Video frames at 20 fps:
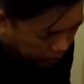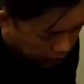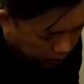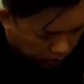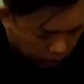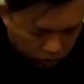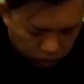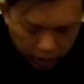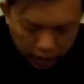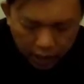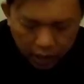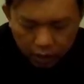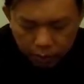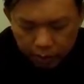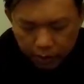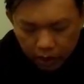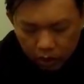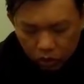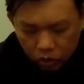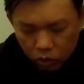Actually, I have
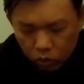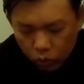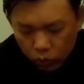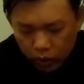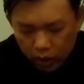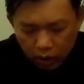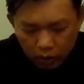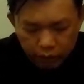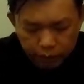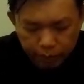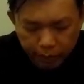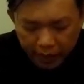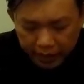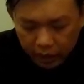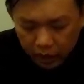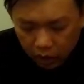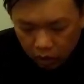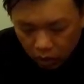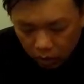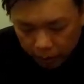my own way of
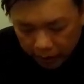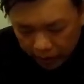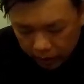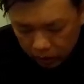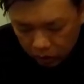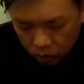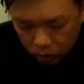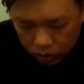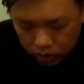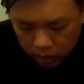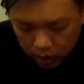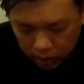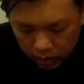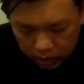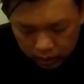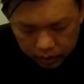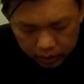packing all my clothes lah.